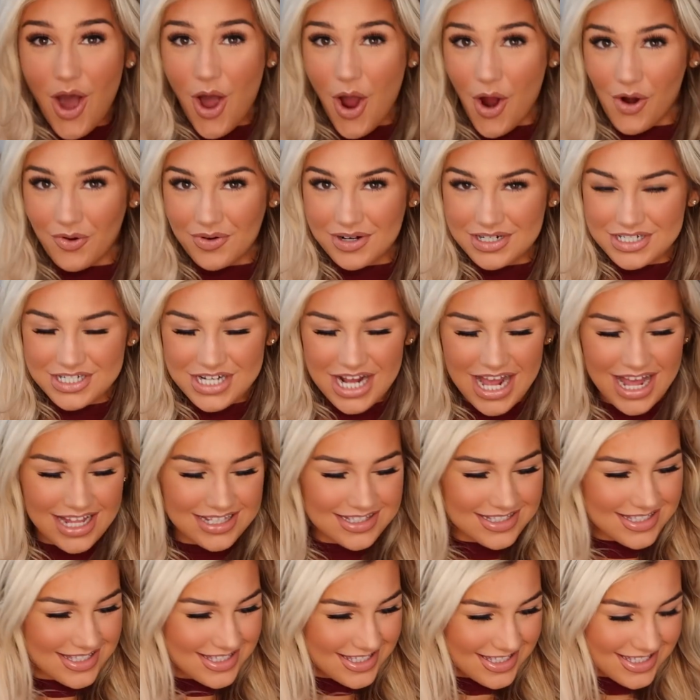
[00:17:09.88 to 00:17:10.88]
Orange
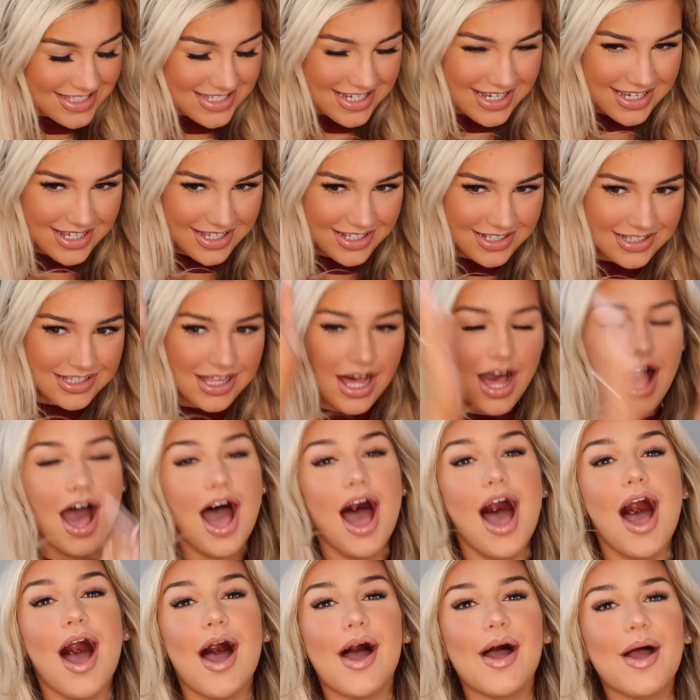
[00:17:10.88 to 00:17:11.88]
hands still.
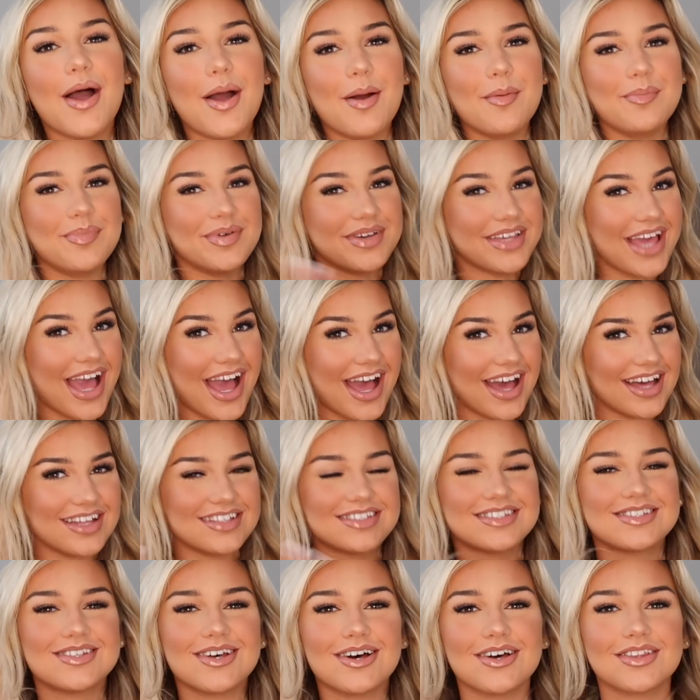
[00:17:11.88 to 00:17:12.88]
But
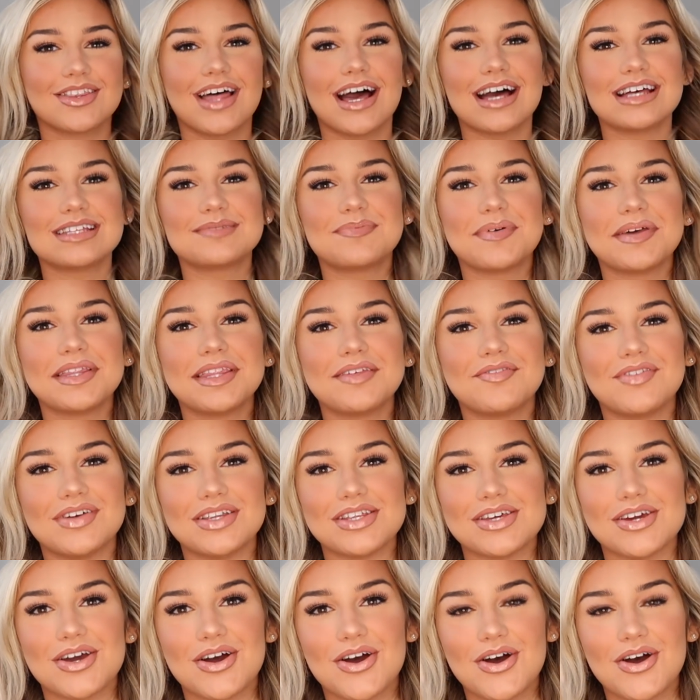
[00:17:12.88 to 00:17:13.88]
yeah, so that has been the video.